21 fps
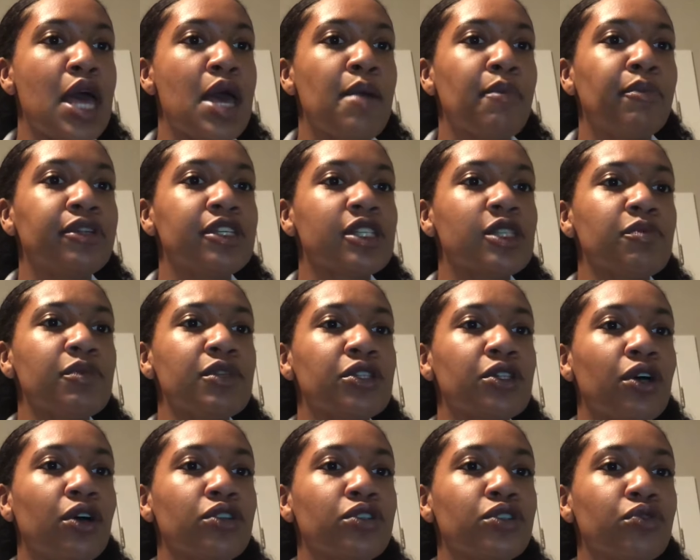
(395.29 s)
Participants
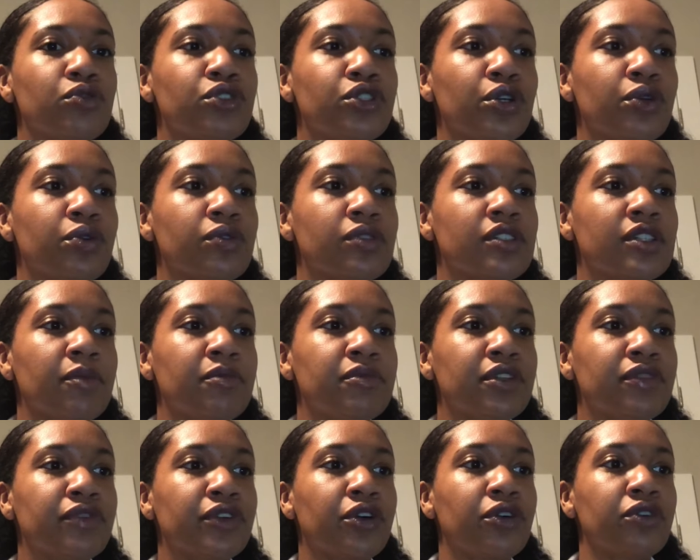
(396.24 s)
also showed some
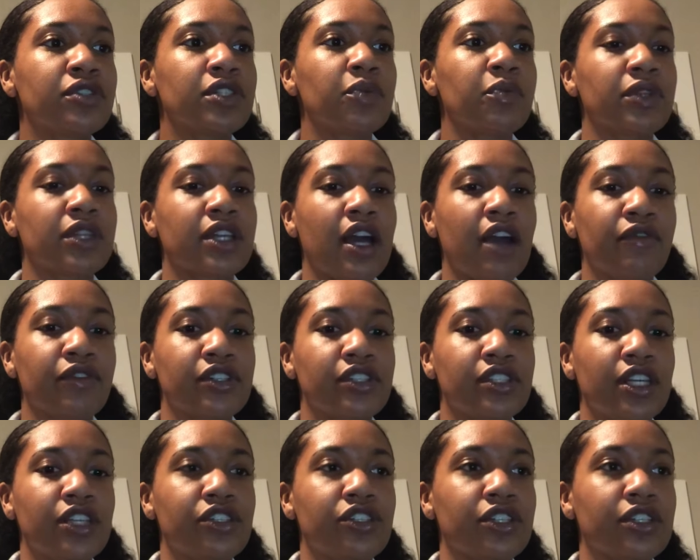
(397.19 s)
difficulty with
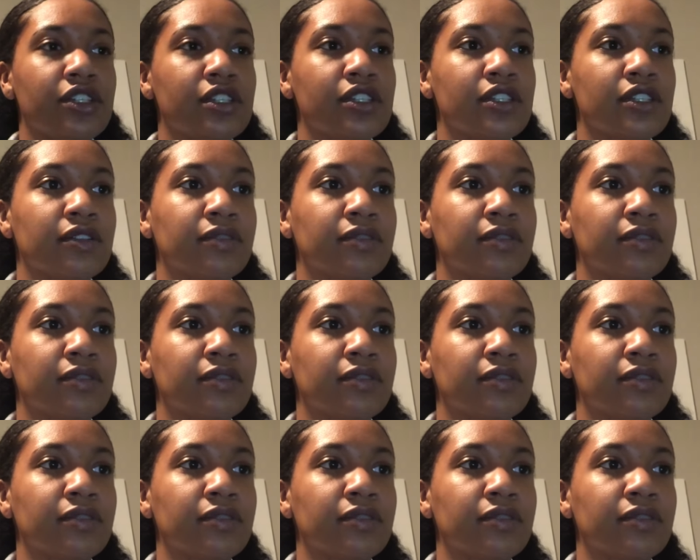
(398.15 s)
conversations.